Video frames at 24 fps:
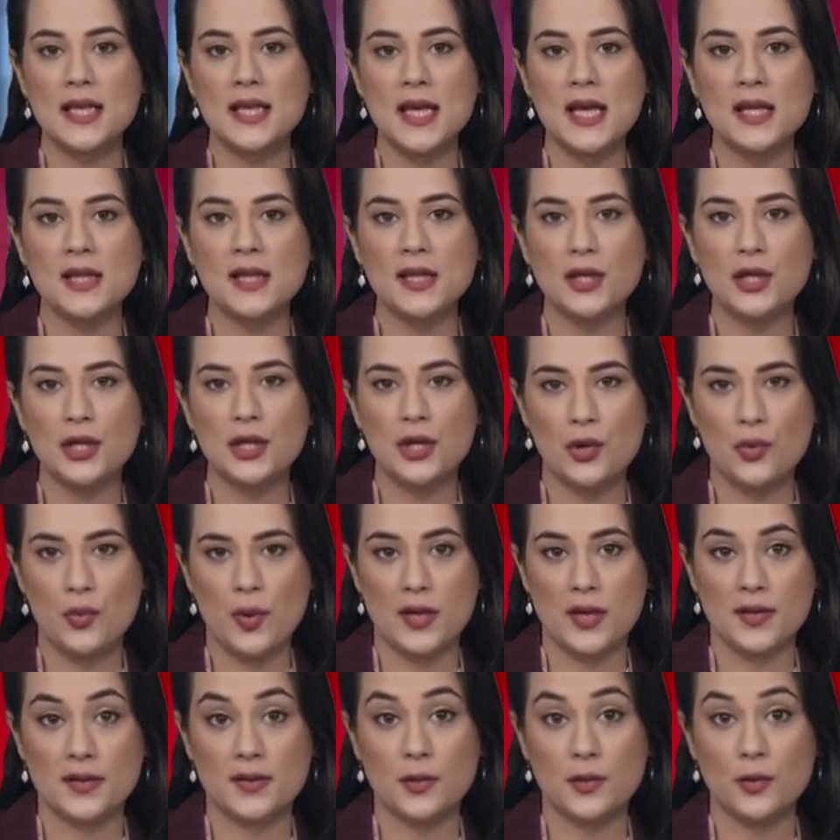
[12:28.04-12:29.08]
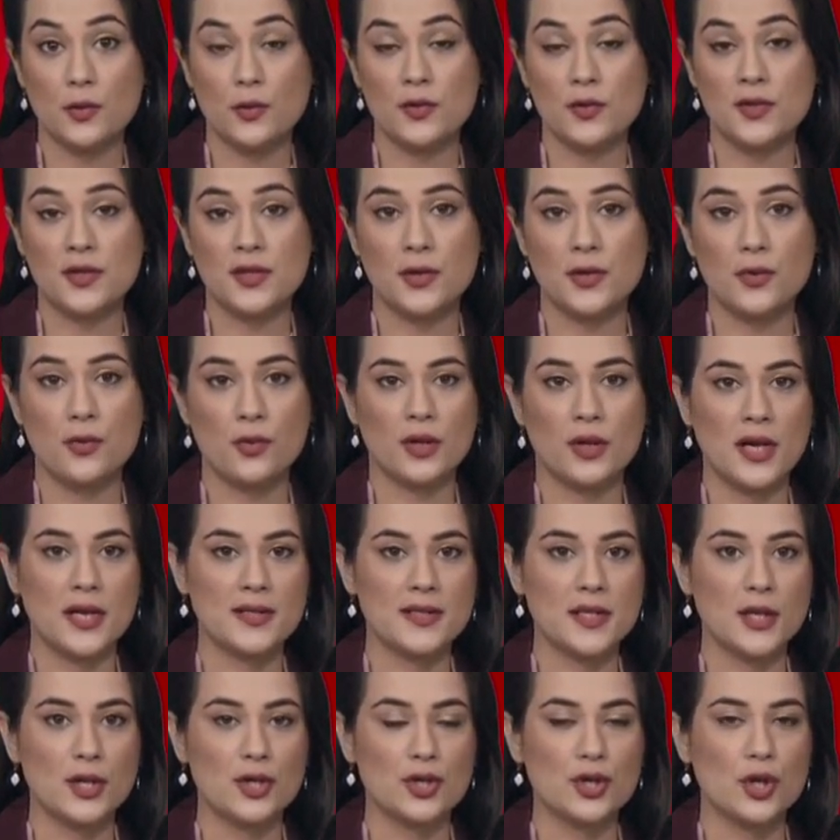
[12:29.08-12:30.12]
saying the U.S. owes the
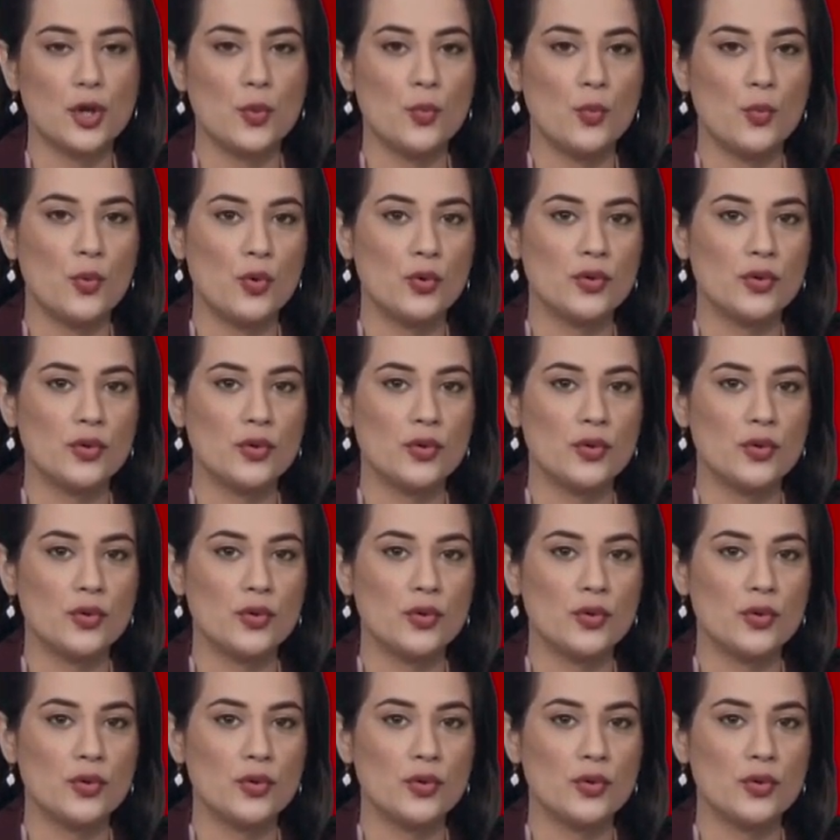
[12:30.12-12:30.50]
organization